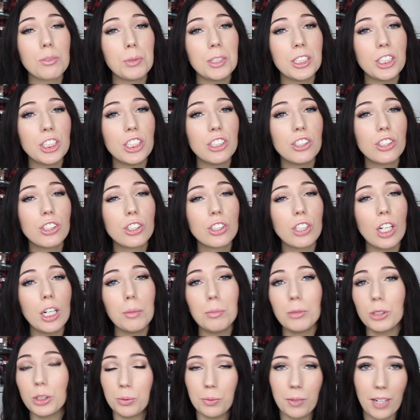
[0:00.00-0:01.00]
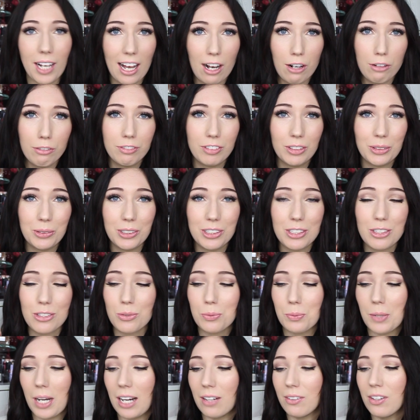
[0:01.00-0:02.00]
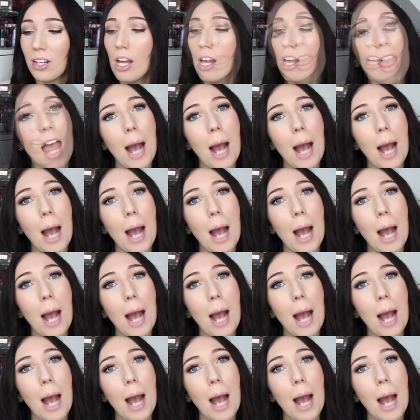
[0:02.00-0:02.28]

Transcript: which is so much more helpful as well.